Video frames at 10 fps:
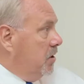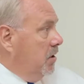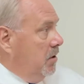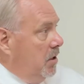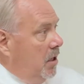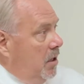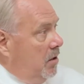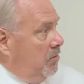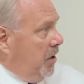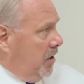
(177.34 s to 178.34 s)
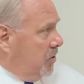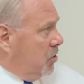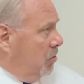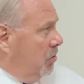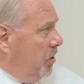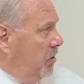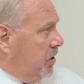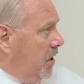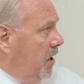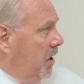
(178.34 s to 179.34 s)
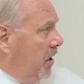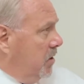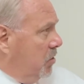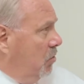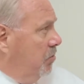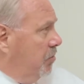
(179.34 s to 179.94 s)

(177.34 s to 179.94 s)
could be in a school, you said, like a school